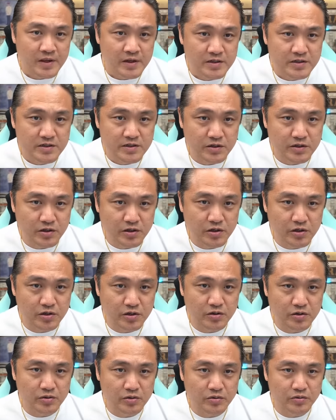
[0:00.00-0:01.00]

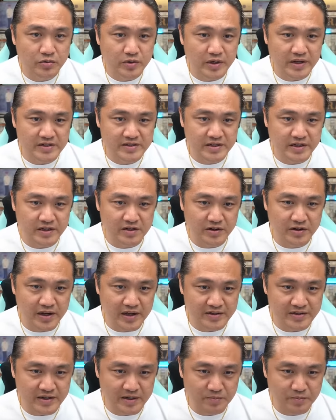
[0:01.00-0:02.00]
So let's take a look at
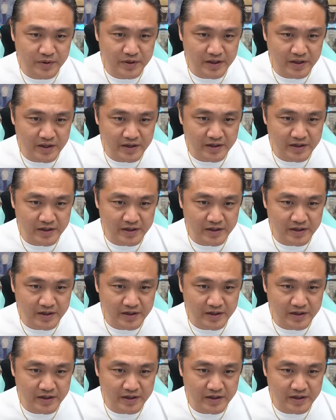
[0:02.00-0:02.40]
S&P